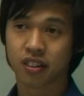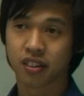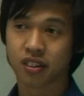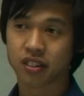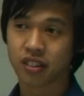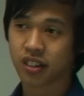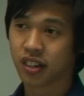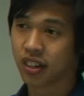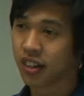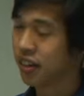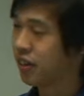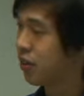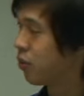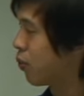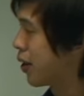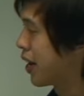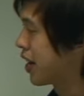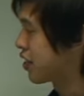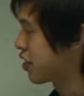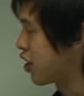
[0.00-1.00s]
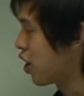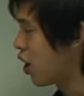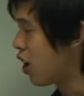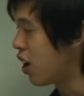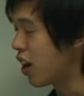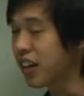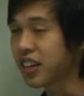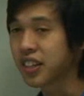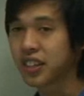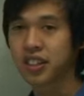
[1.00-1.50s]
So when it's
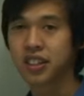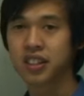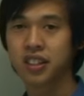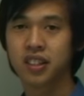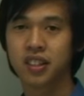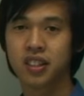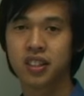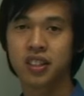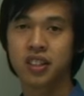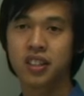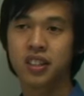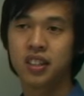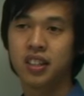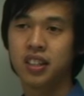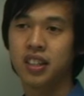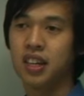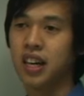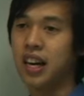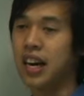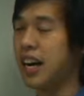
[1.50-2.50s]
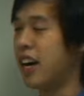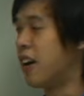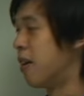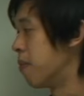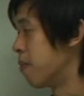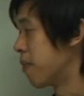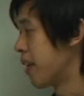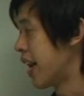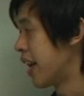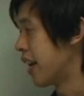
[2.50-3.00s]
hot
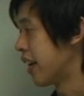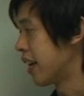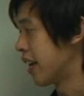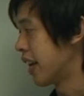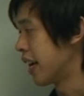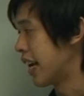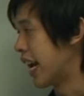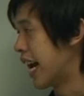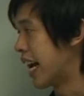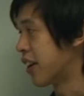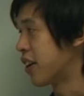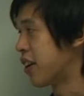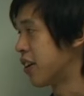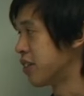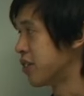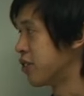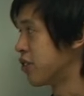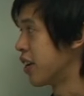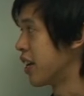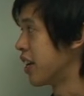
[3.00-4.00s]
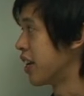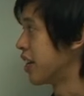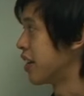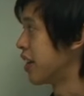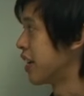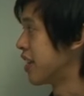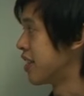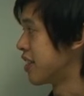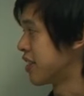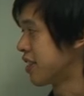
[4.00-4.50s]
um, and concentrated,
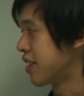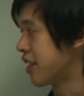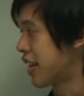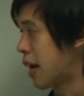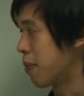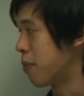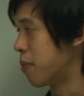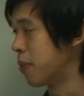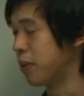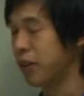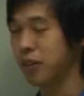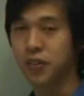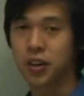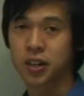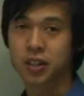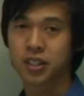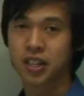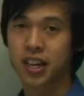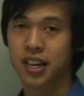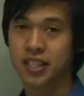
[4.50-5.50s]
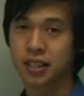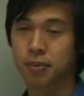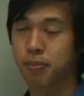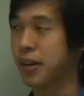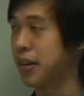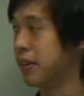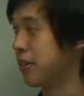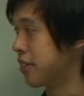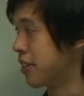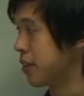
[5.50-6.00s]
it's capable of oxidizing
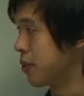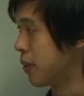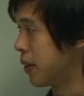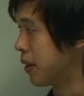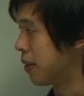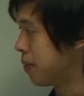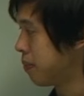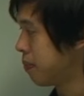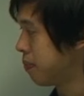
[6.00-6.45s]
metals as well.